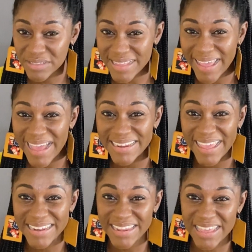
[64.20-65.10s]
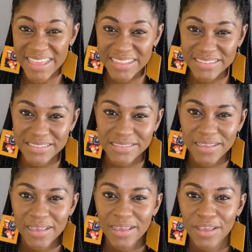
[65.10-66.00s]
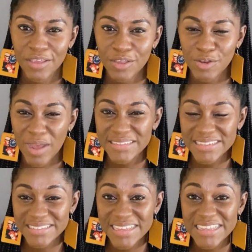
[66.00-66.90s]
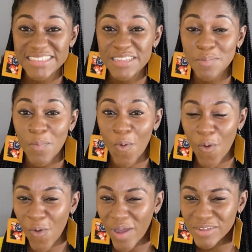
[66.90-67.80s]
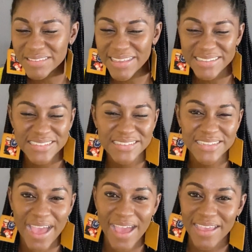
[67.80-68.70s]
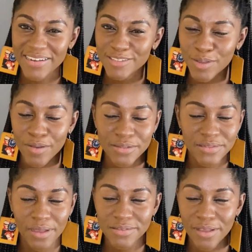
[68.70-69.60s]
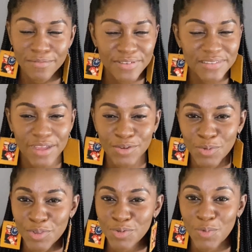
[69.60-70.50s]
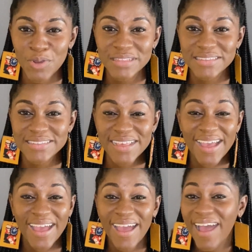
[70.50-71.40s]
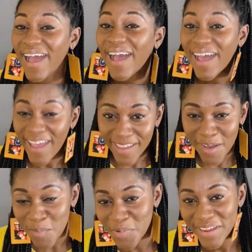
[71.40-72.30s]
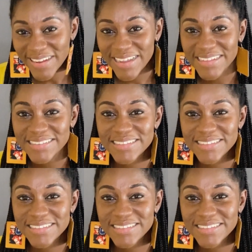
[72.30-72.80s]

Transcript: I had headaches. I started eating more. I was getting tired. So I was convinced that no, you know what, I am pregnant.